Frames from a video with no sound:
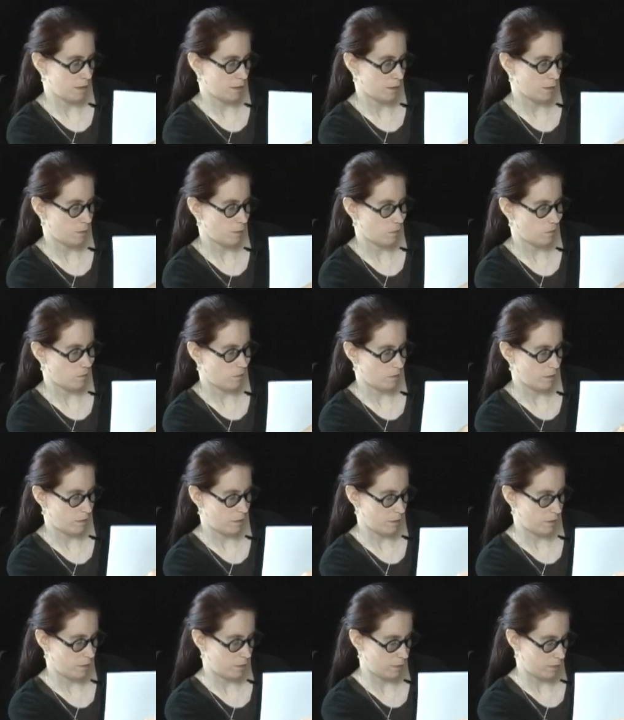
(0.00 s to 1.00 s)

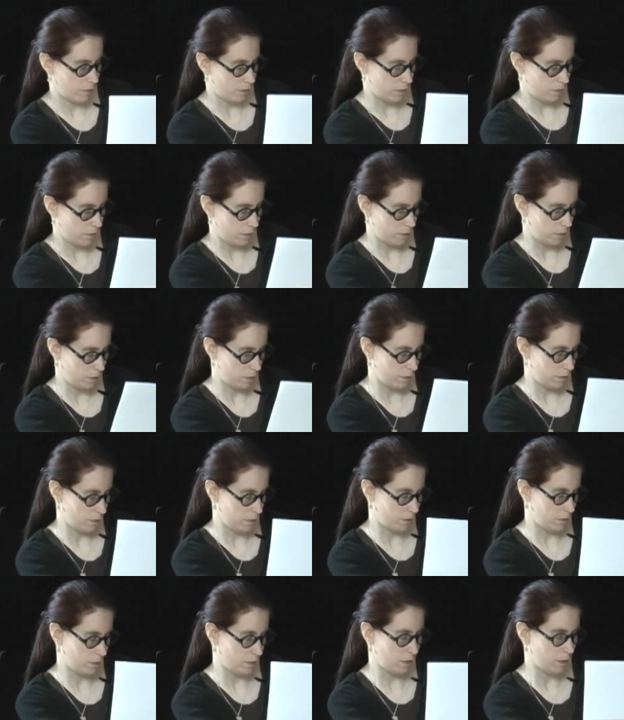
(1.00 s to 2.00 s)

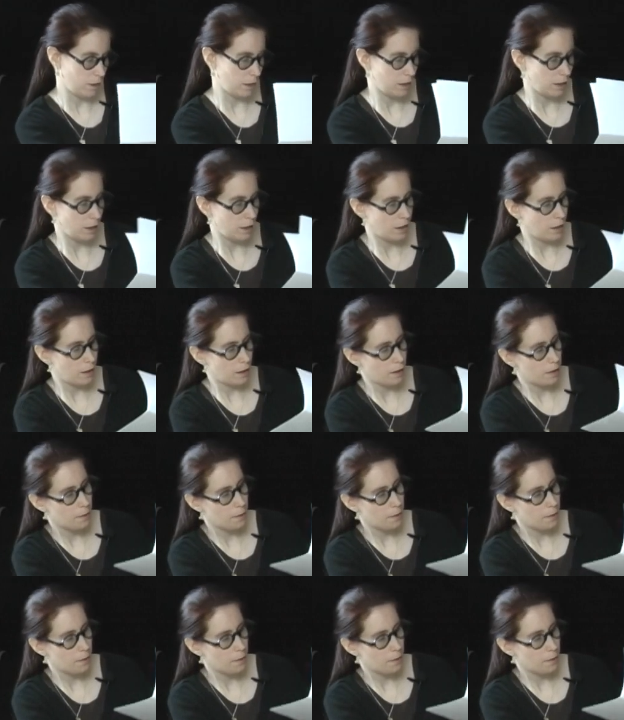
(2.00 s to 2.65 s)
(silence)